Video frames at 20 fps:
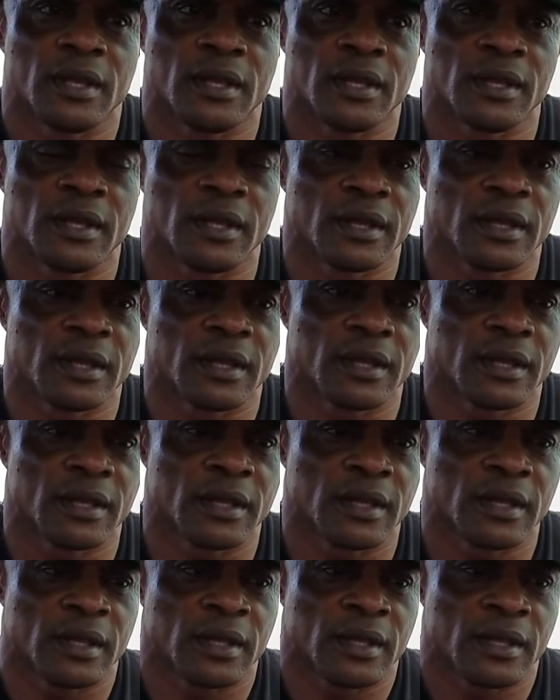years and
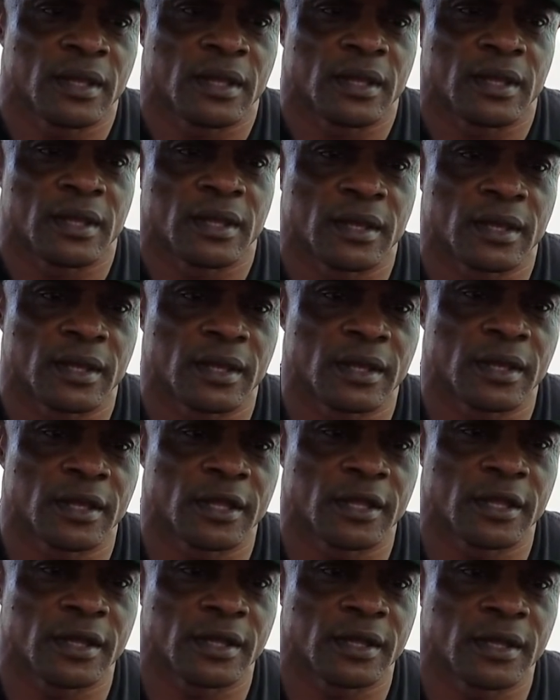do so well on
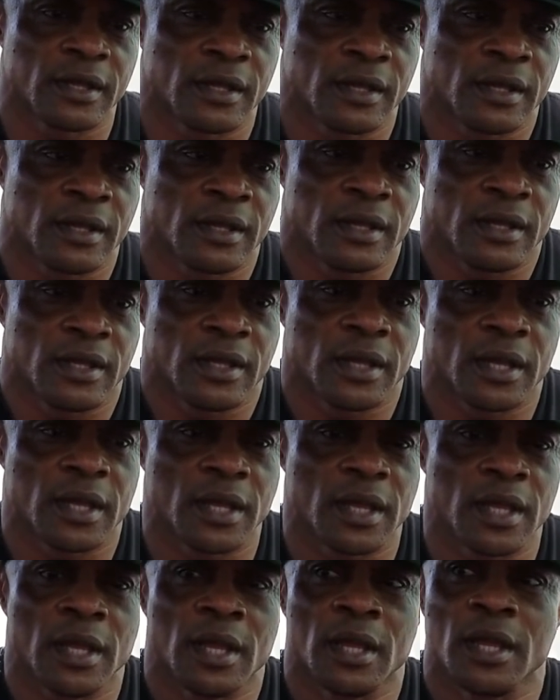your comeback show.
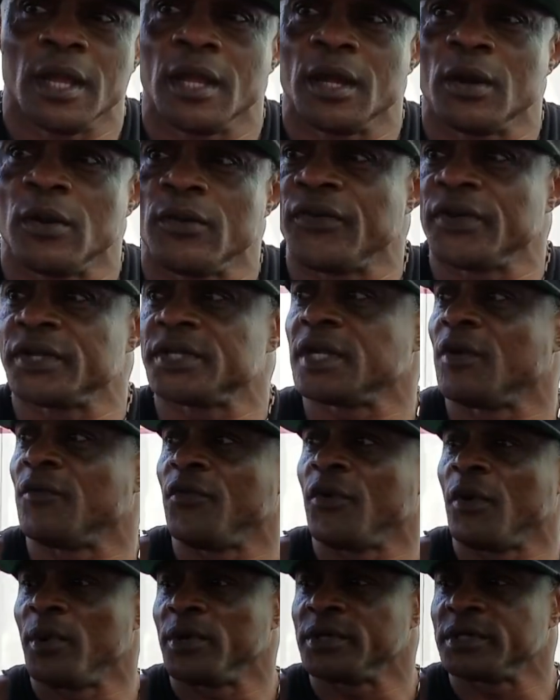You know, first
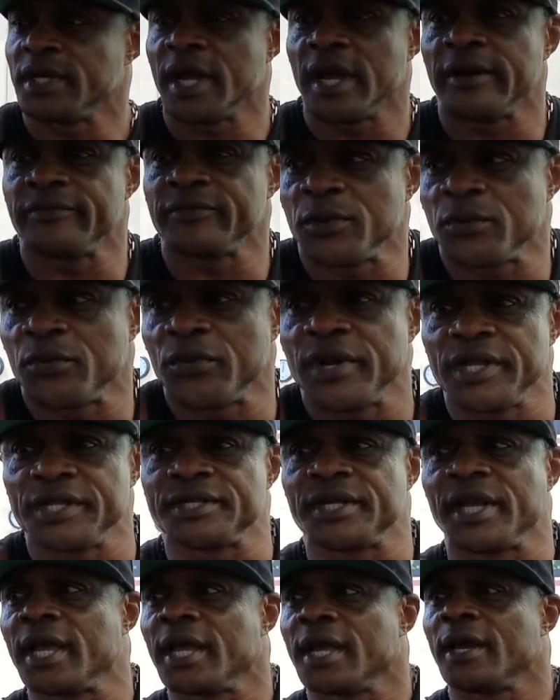and foremost, I have to really
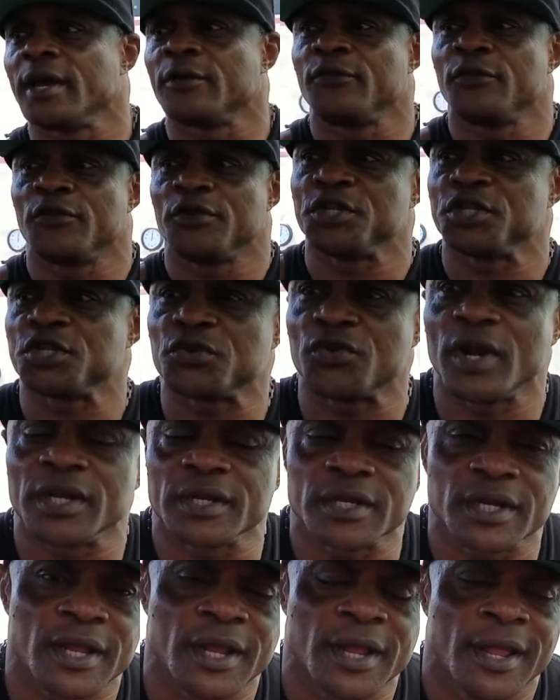thank God for the
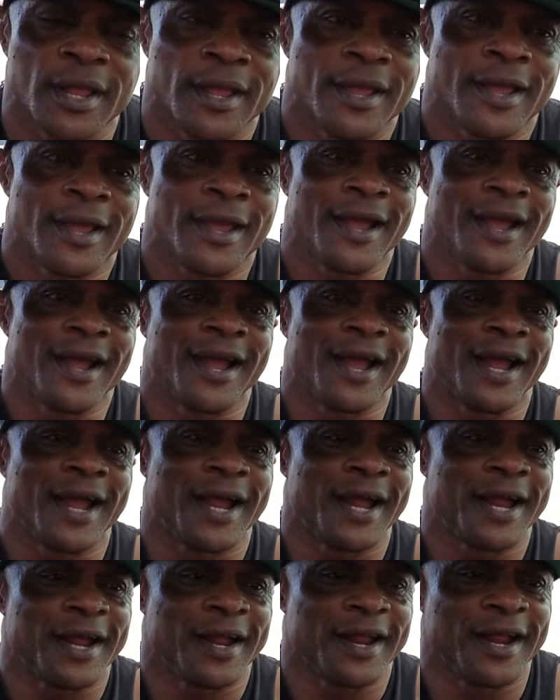strength,
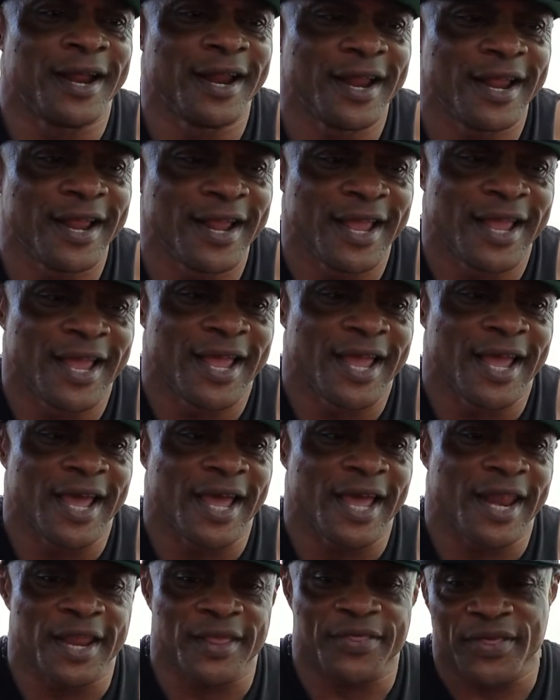
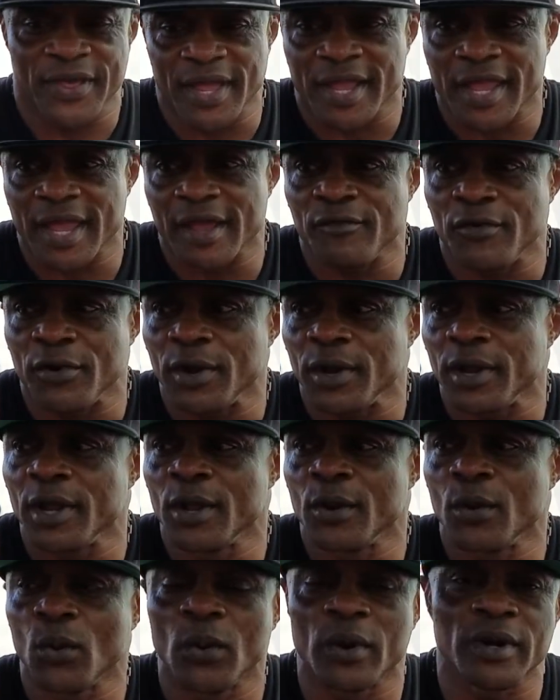and I thank
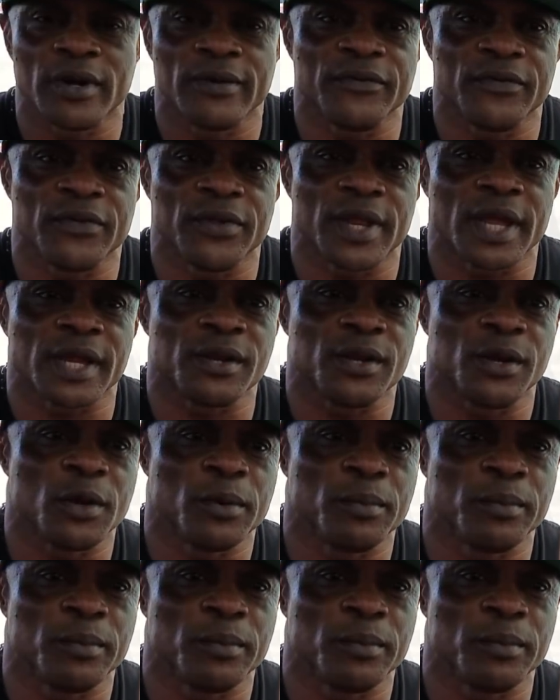every one of you that, you know,